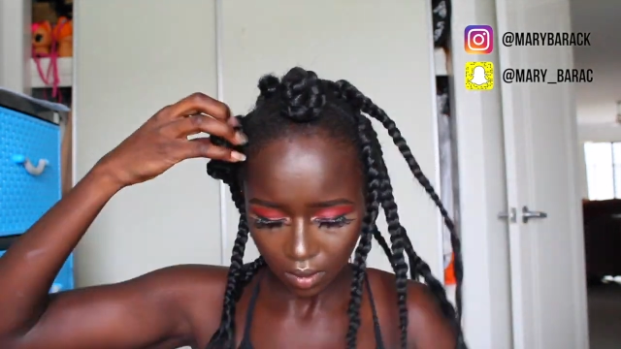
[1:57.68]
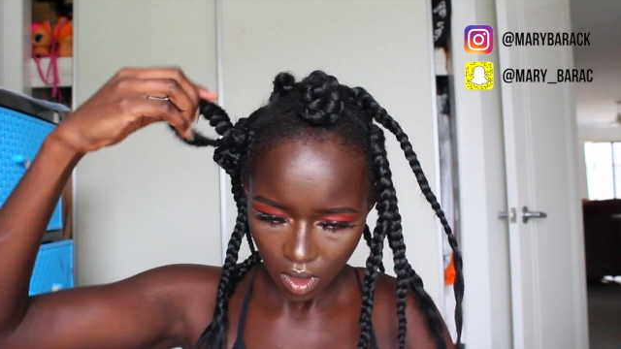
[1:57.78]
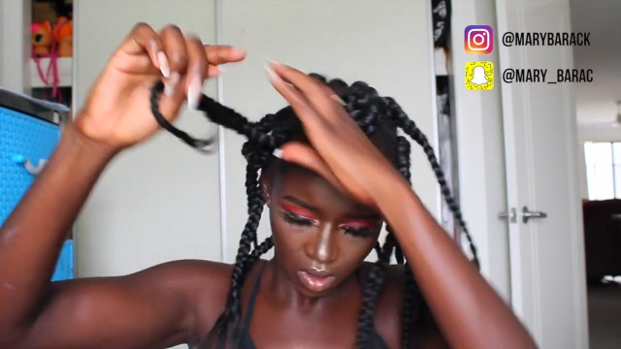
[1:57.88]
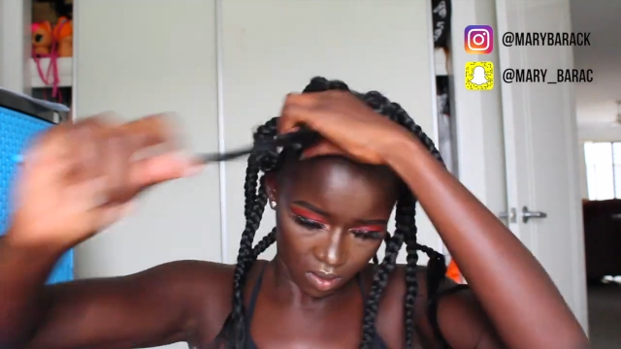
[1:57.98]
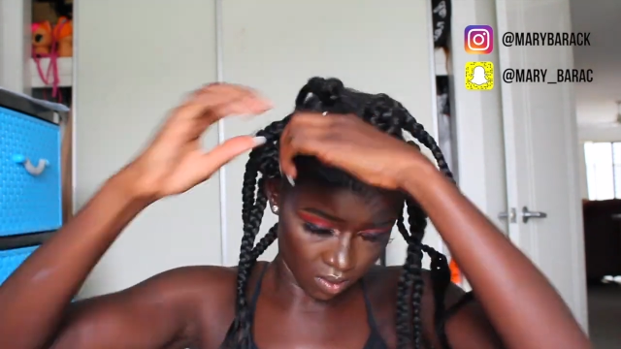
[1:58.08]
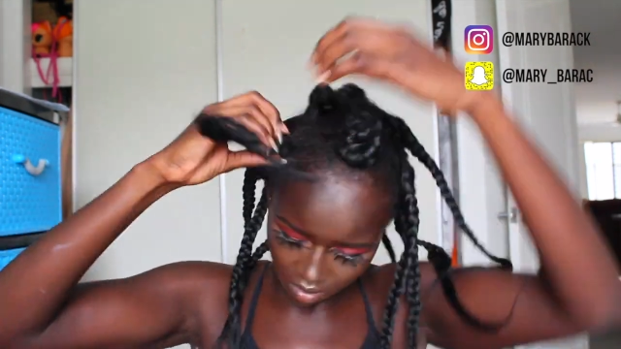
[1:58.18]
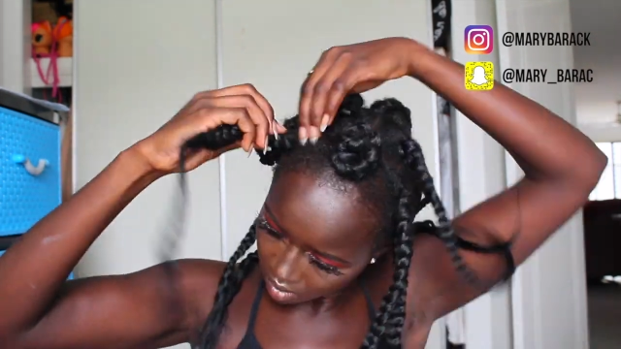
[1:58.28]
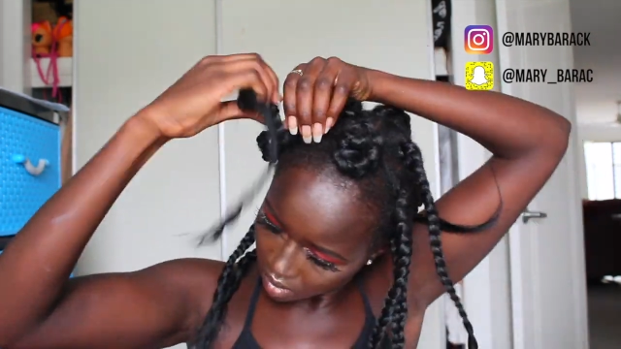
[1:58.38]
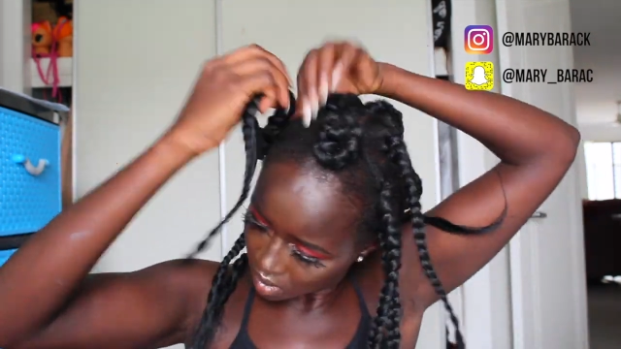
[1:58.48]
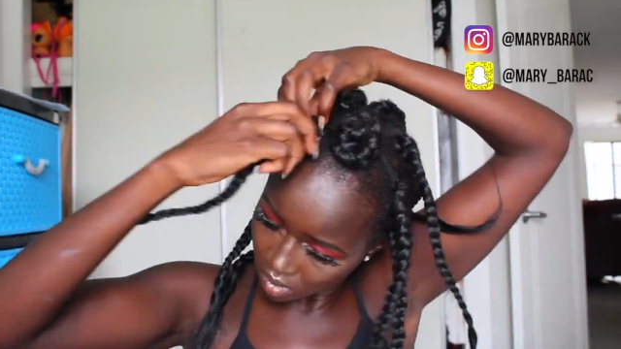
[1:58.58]
when you roll
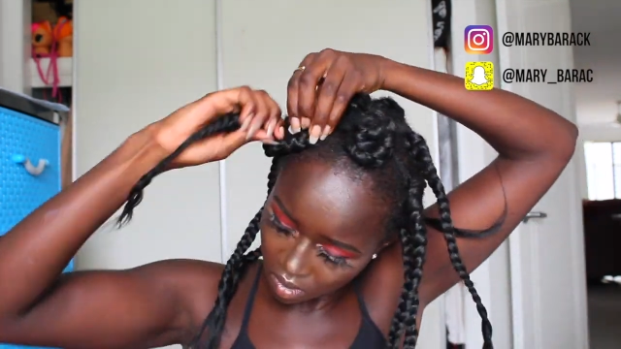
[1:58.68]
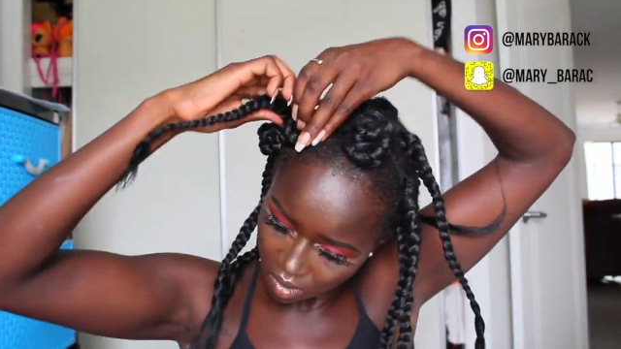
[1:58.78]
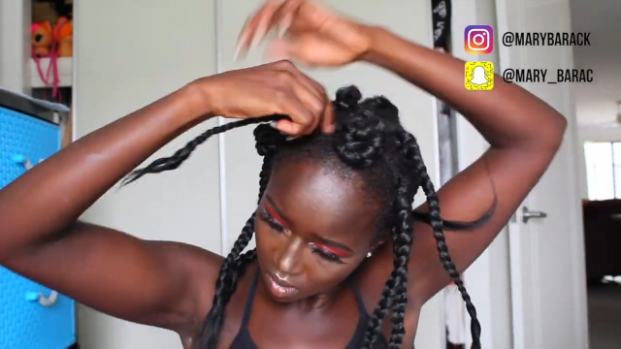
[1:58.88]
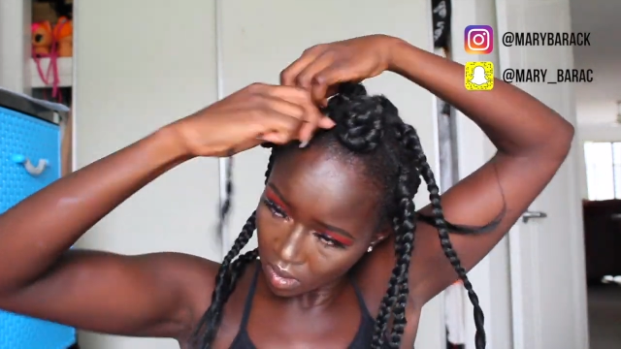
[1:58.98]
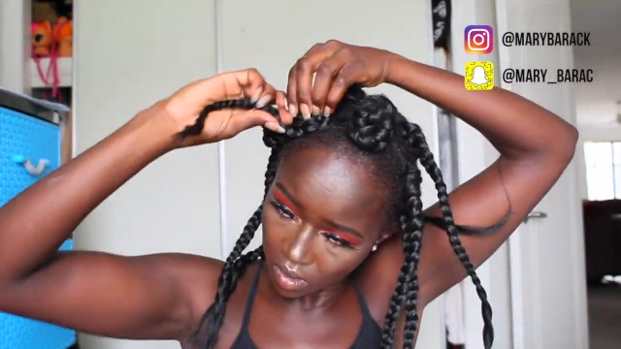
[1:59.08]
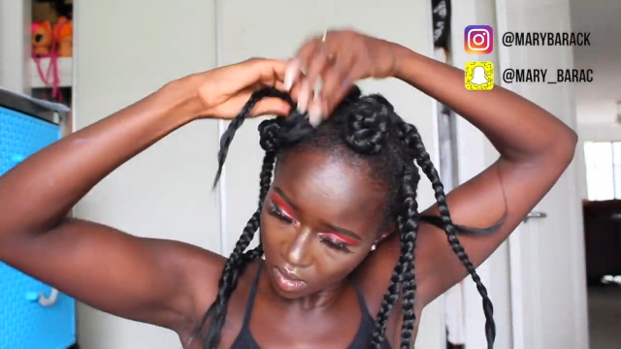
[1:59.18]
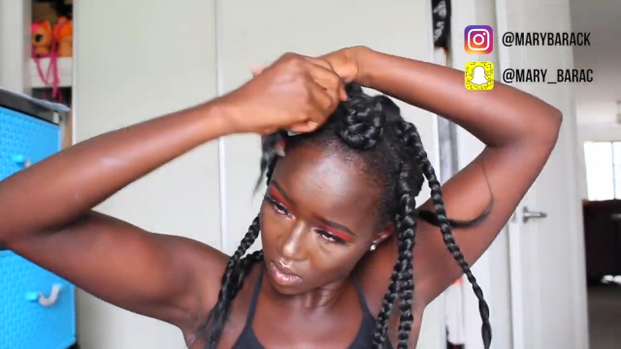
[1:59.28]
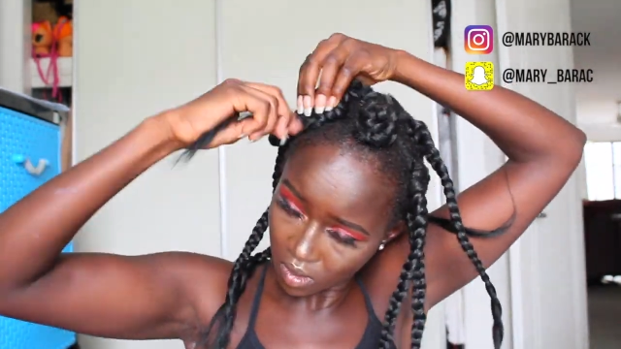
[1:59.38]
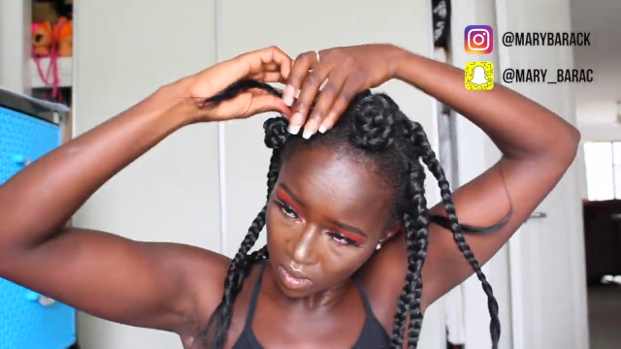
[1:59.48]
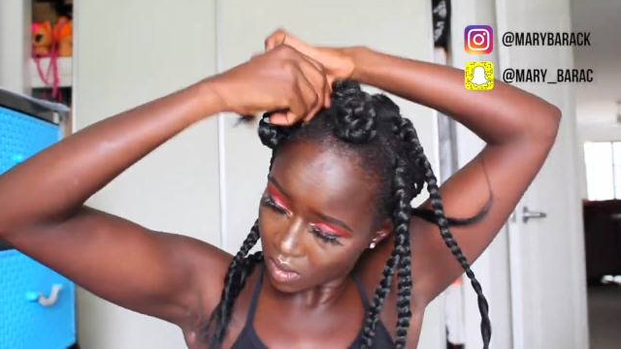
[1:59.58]
it too tightly.
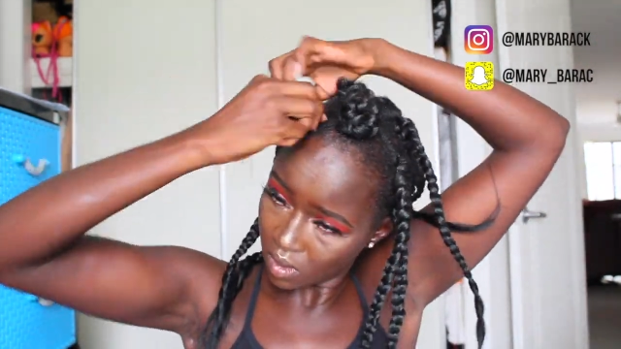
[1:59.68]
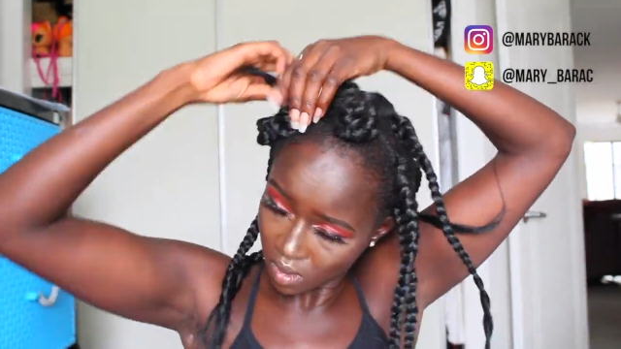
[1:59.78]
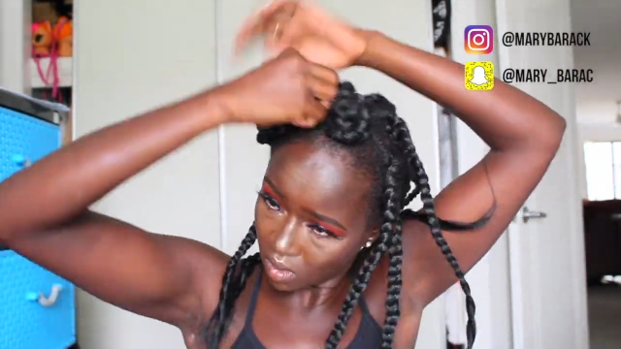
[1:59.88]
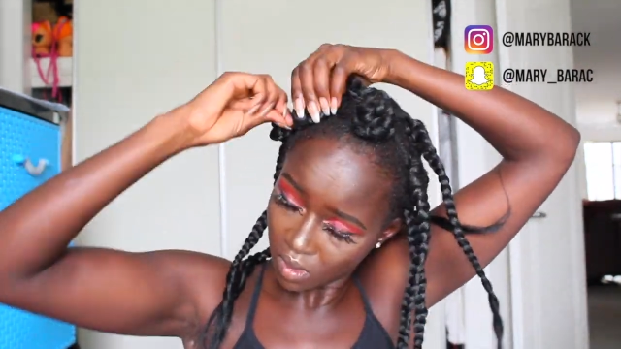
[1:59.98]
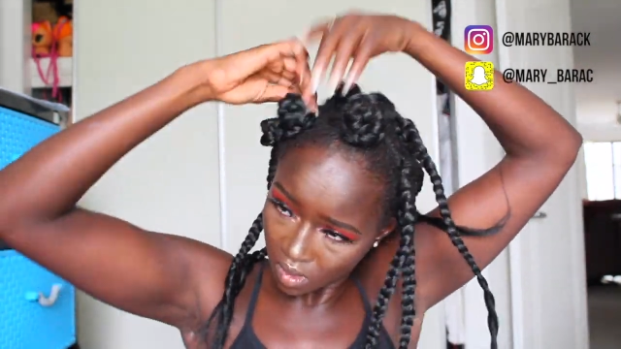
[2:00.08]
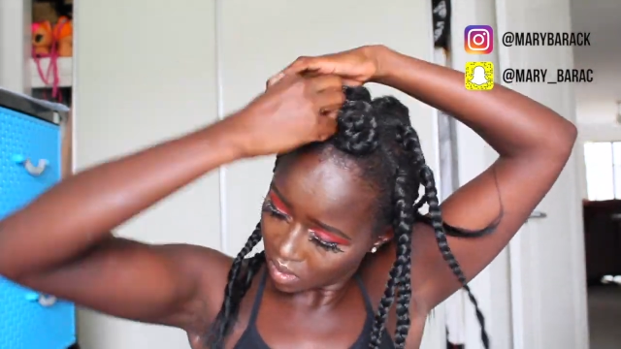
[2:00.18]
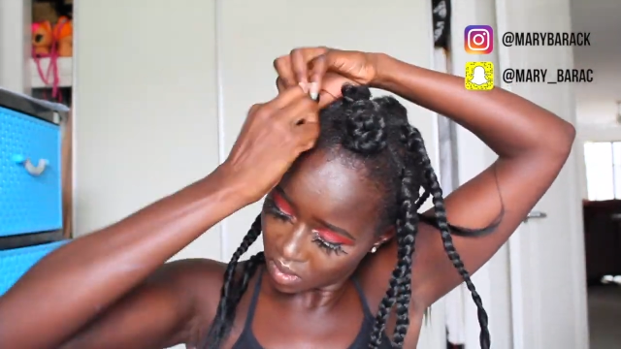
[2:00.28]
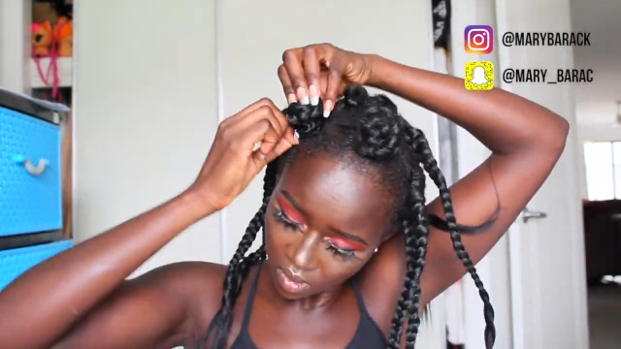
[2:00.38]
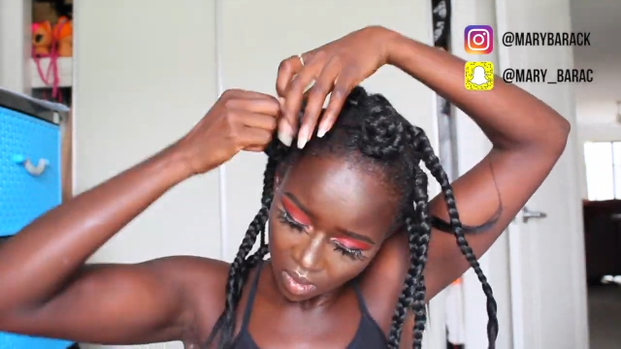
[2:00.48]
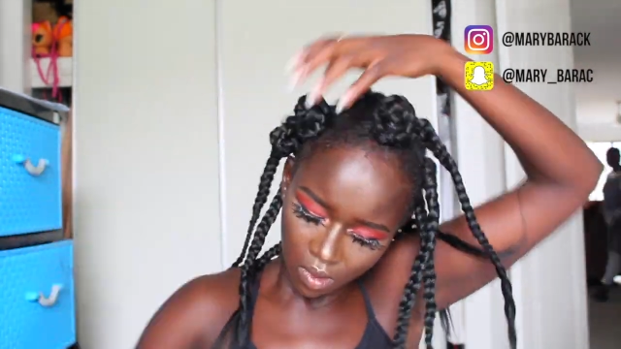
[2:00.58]
And
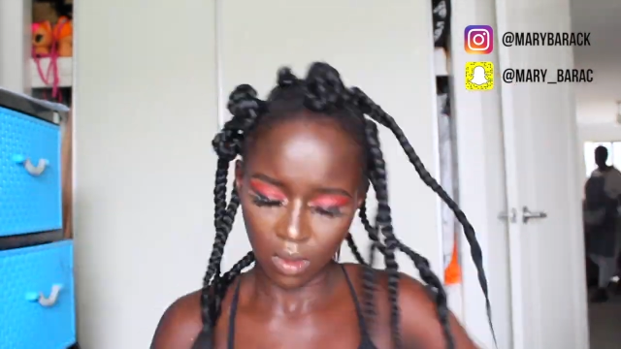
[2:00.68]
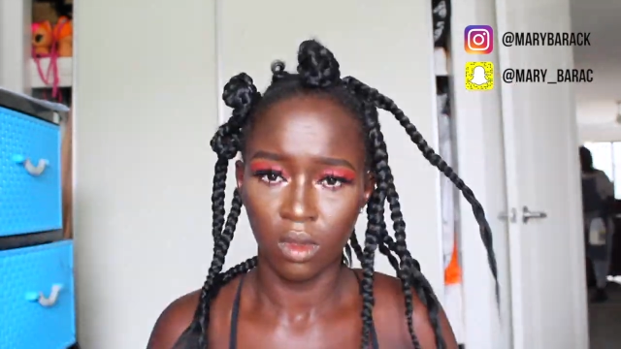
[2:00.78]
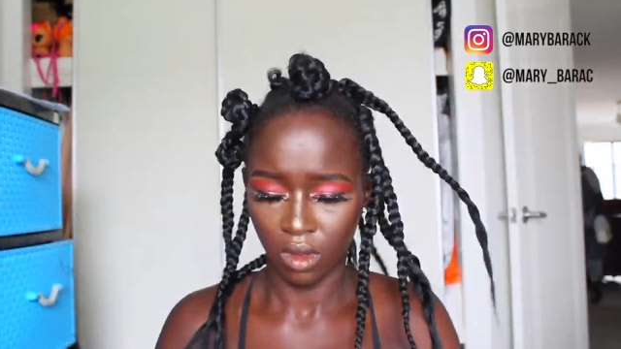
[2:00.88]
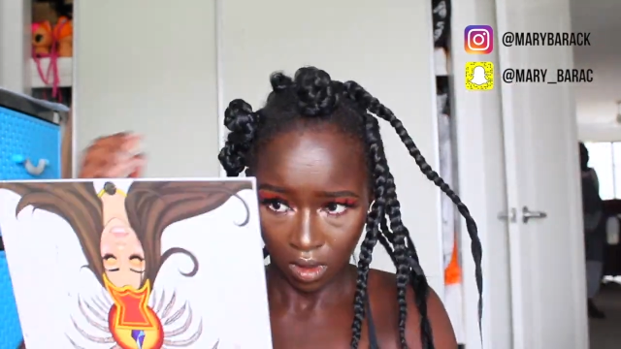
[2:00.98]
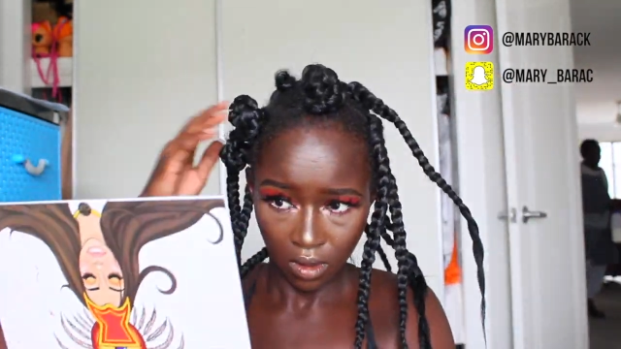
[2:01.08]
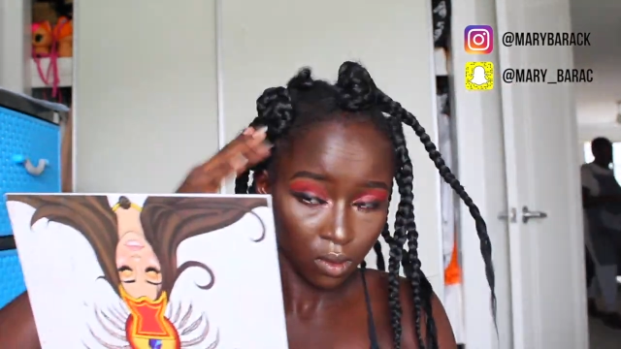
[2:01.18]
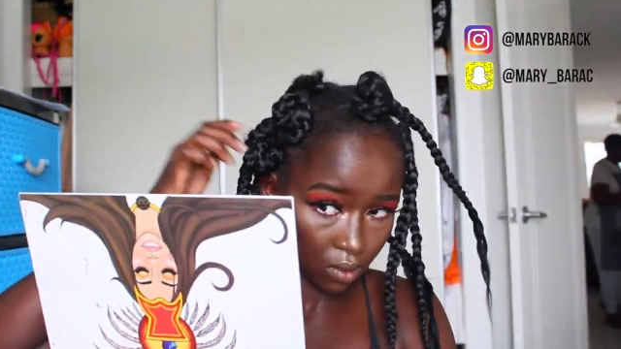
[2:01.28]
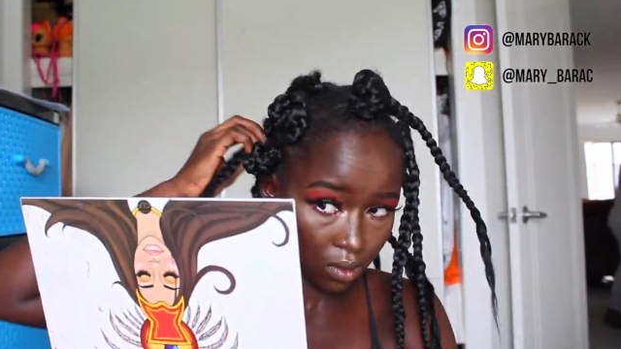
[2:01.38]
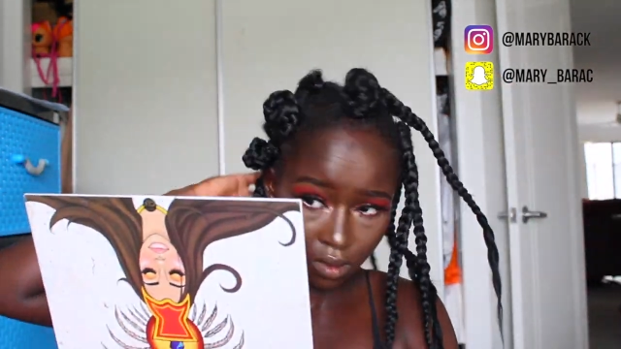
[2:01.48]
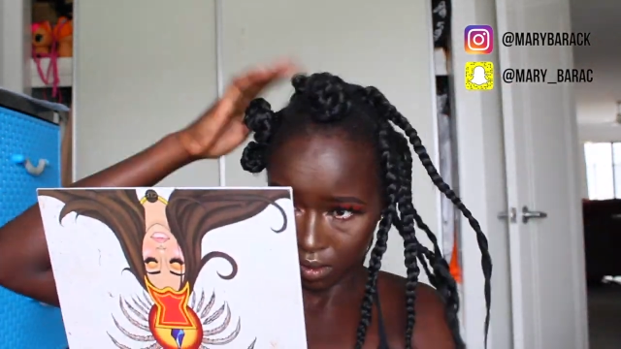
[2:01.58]
yeah, you don't want it too
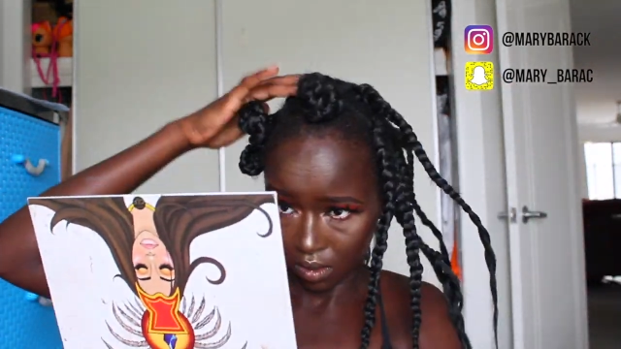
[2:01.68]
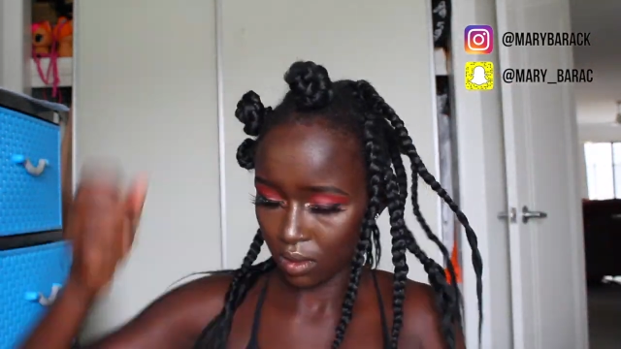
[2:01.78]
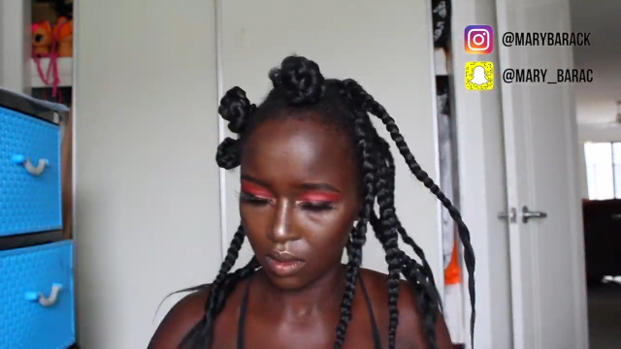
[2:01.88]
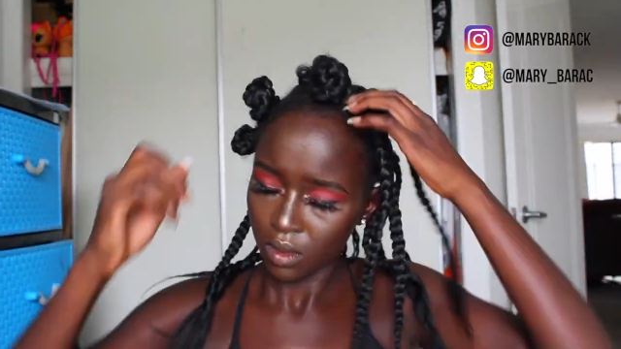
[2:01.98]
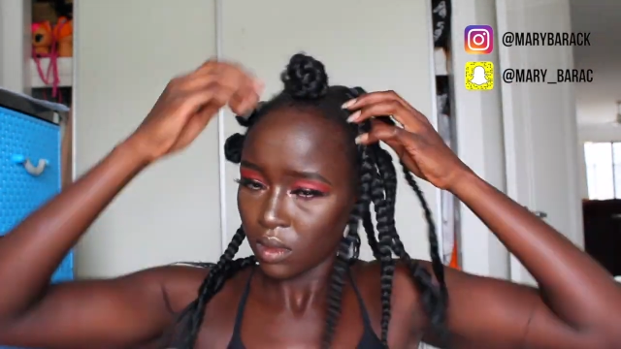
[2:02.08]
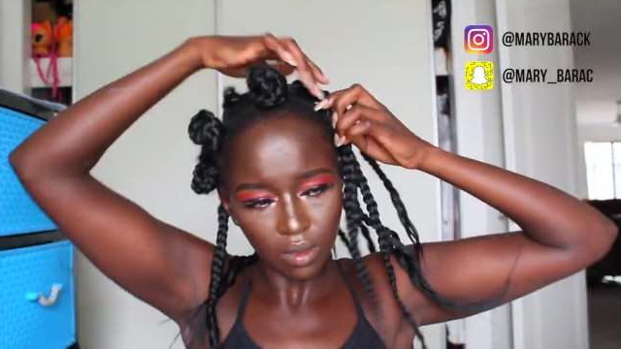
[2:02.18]
uncomfortable.